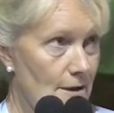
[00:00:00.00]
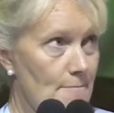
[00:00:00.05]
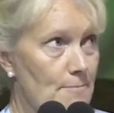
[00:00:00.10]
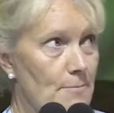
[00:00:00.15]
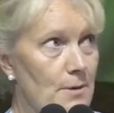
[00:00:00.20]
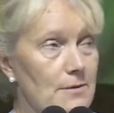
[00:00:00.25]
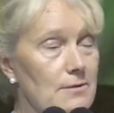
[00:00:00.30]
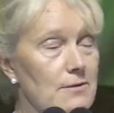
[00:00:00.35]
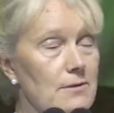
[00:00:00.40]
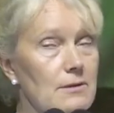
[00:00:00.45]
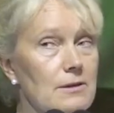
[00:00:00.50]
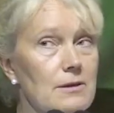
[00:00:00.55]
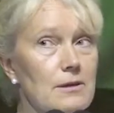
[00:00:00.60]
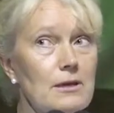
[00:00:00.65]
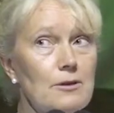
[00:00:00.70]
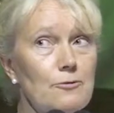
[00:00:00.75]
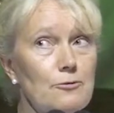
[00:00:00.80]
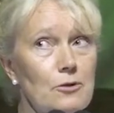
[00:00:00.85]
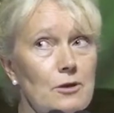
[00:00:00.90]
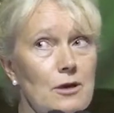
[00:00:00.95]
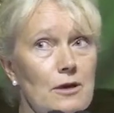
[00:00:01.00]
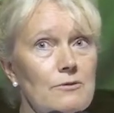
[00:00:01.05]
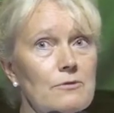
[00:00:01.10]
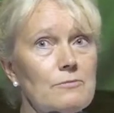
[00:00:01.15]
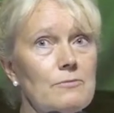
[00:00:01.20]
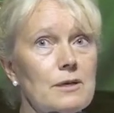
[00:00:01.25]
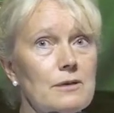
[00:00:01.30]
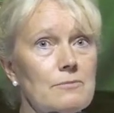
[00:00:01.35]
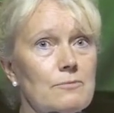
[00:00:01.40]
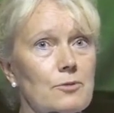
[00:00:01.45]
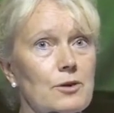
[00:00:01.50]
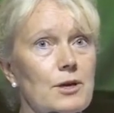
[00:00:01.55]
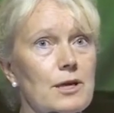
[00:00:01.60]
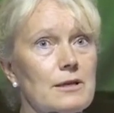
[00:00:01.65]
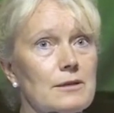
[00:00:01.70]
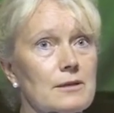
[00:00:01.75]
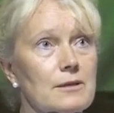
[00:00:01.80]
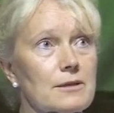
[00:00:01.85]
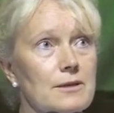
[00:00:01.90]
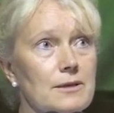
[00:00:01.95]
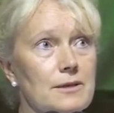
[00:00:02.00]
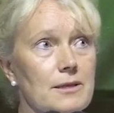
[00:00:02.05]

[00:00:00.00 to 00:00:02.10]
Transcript: But if you have a membrane,